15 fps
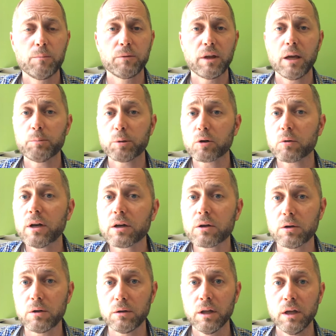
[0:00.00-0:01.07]

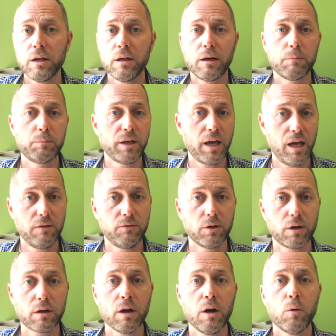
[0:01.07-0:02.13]
hypocritical
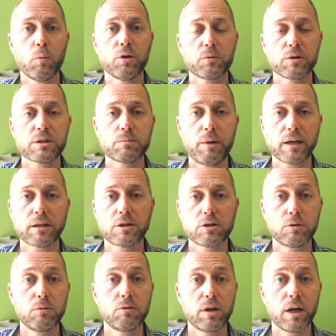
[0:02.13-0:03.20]
behavior with respect
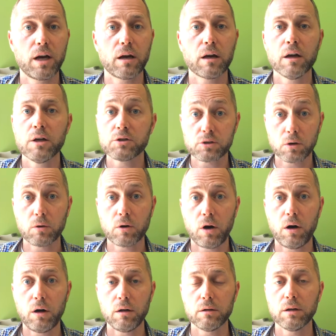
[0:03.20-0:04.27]
to their
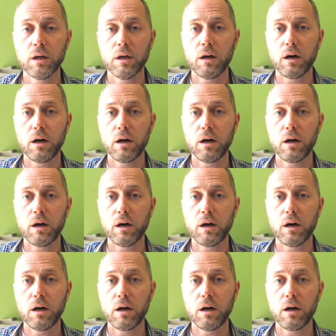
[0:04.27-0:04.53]
so-called